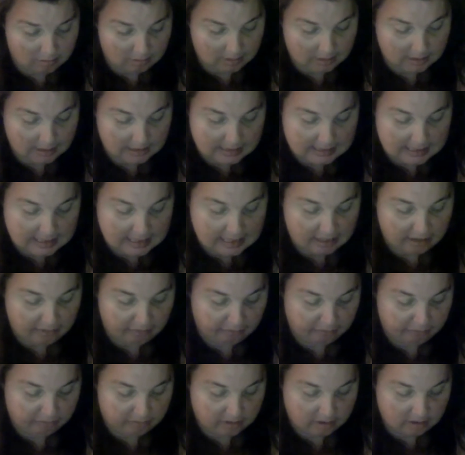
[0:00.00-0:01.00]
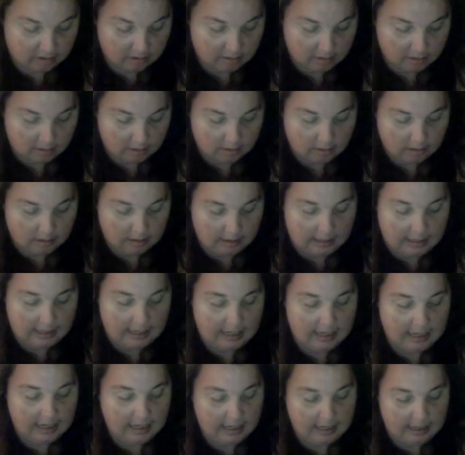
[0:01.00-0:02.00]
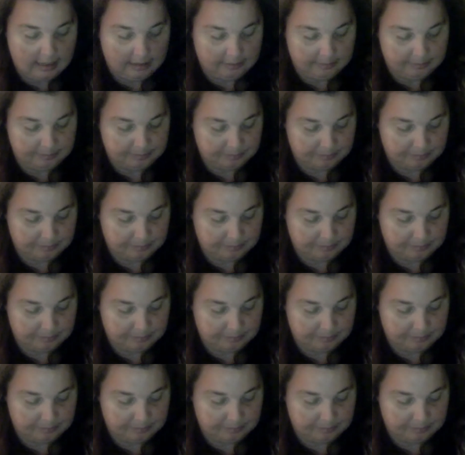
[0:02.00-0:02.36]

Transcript: It says lift. Aha.